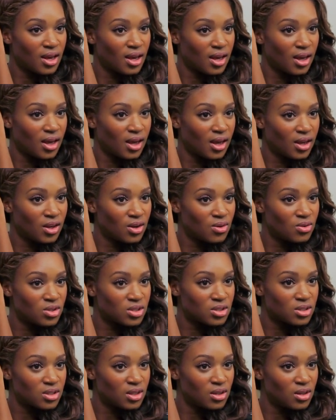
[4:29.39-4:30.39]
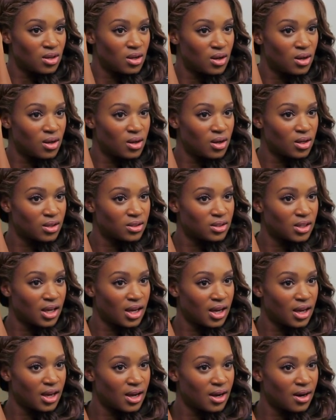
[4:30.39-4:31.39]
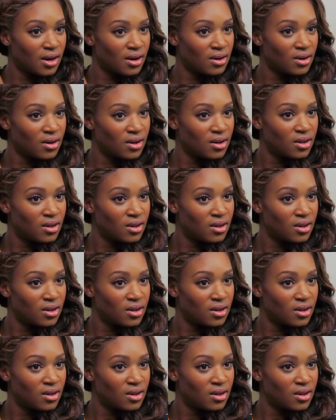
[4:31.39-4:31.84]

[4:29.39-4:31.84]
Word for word: and you just hook the hair